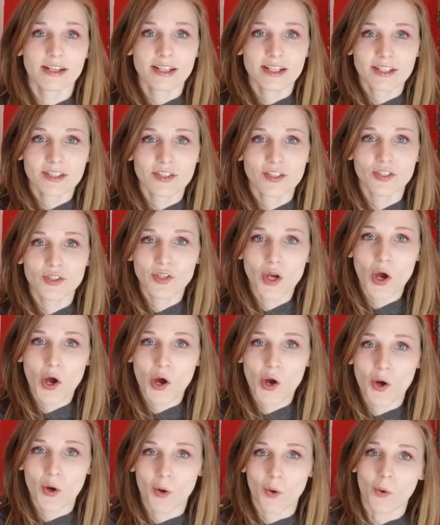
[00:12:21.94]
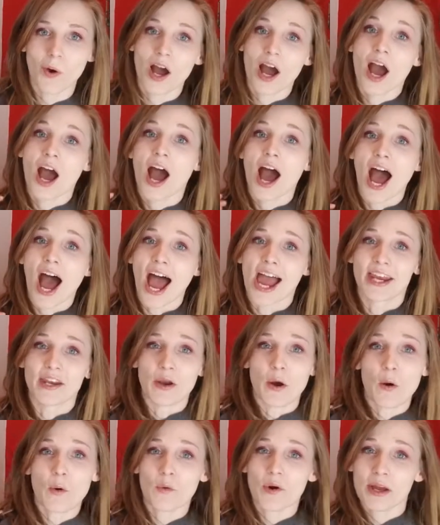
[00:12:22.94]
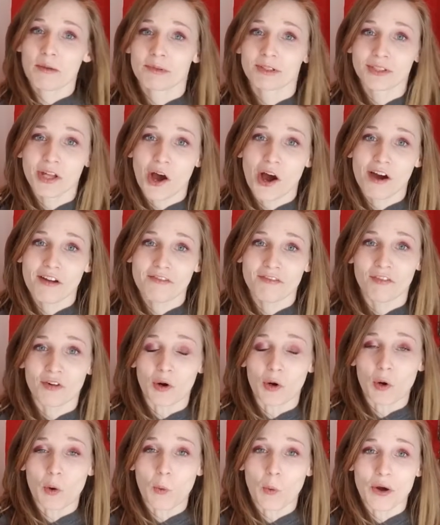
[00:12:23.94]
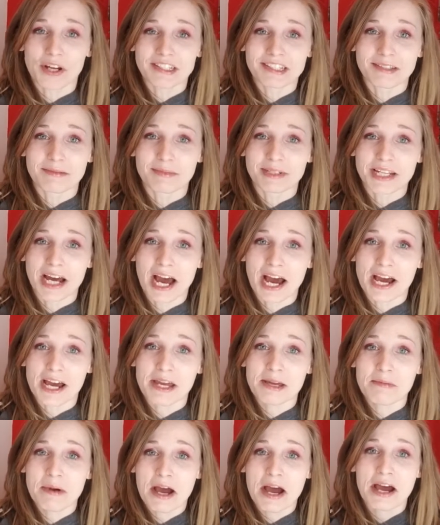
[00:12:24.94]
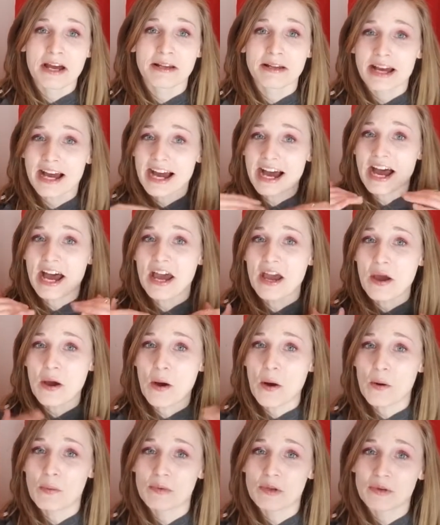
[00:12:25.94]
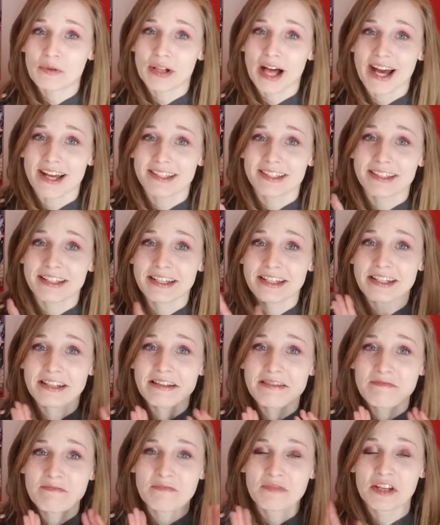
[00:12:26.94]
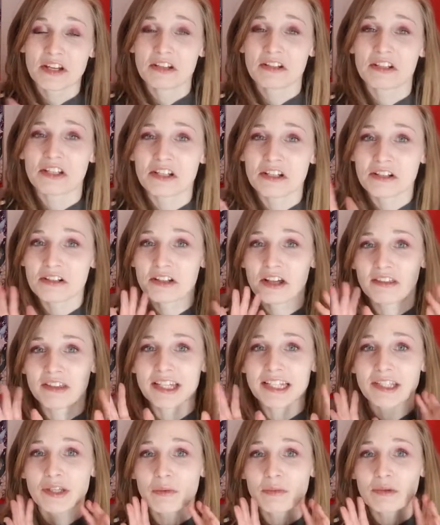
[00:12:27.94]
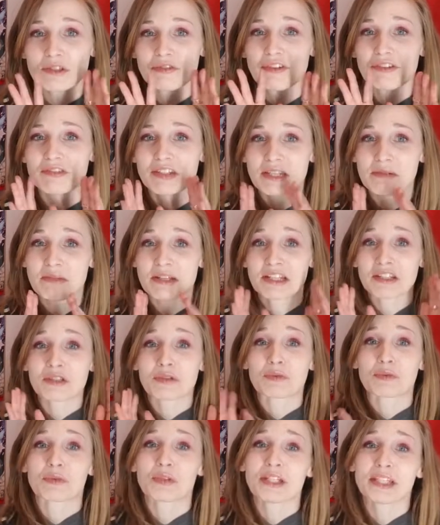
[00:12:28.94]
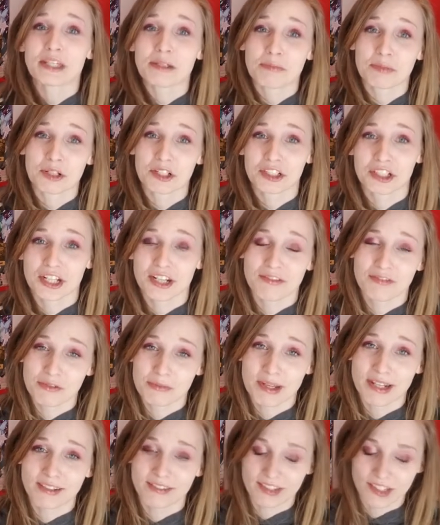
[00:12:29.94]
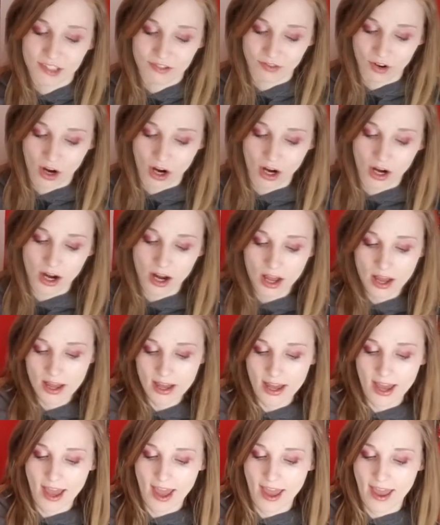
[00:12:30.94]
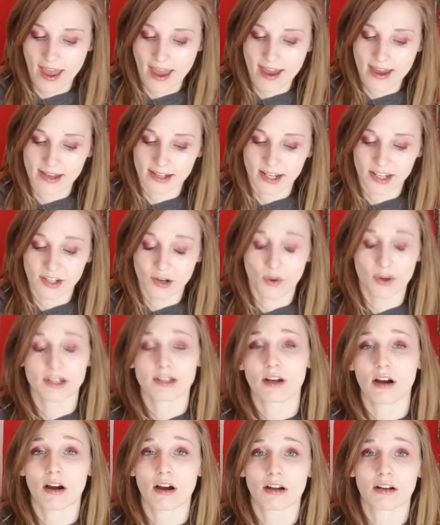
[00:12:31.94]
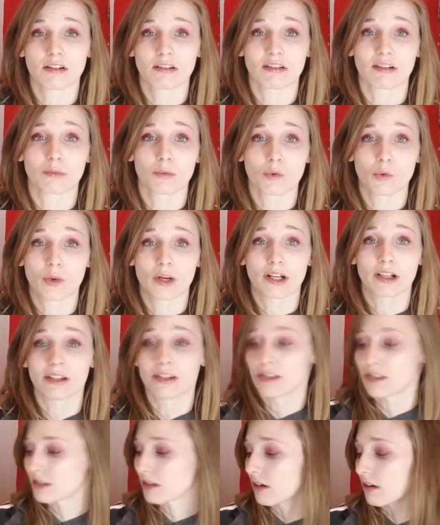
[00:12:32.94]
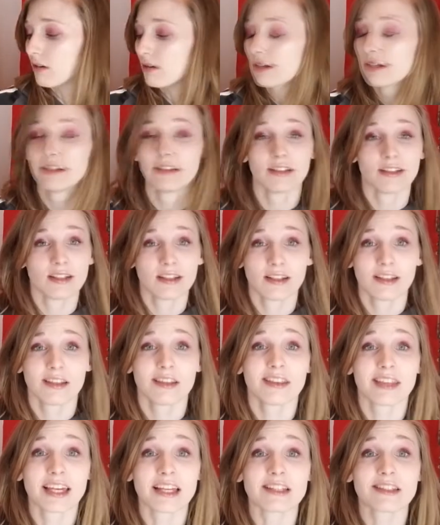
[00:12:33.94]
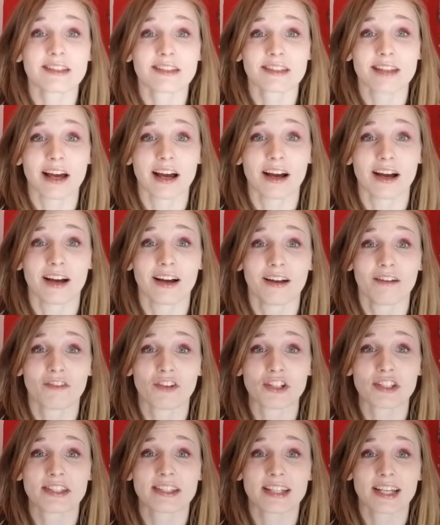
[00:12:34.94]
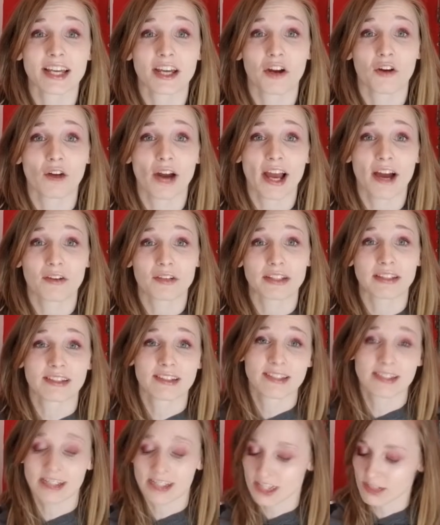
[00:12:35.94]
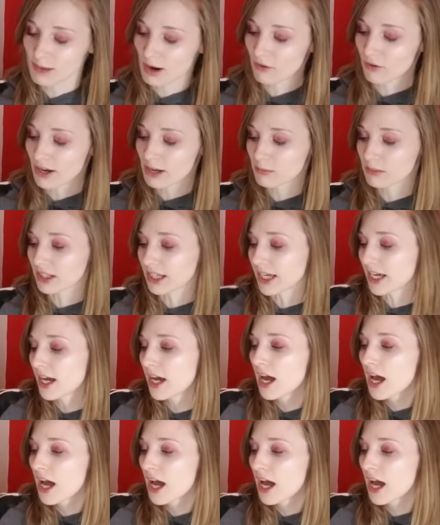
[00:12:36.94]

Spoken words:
So, I know I rambled on for quite some time. I hope you lasted until, I think it's almost 15 minutes. Really appreciate if you made it this far, and I know I talk quickly, so thanks for sticking around and listening to my rambling.